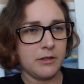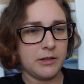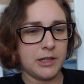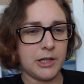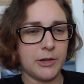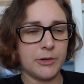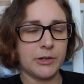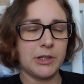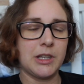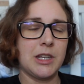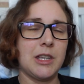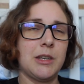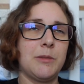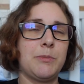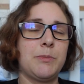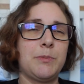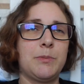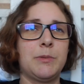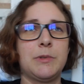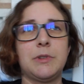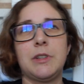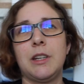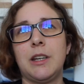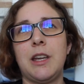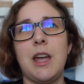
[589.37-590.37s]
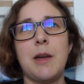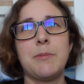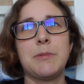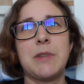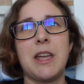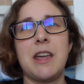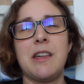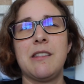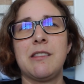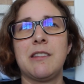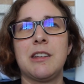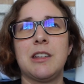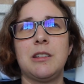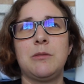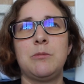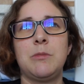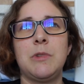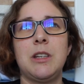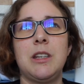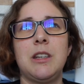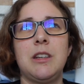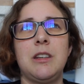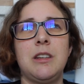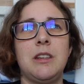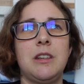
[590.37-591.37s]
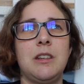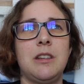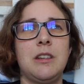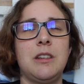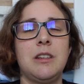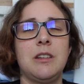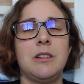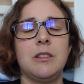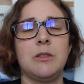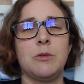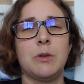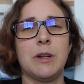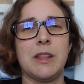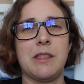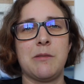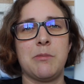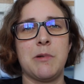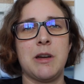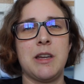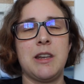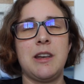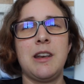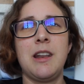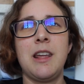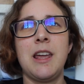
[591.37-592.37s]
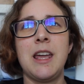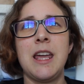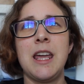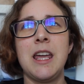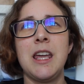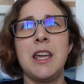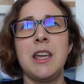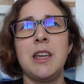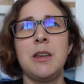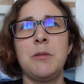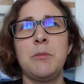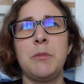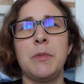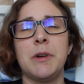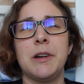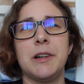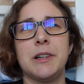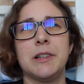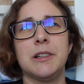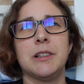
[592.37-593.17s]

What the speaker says: They kept asking me what's my name,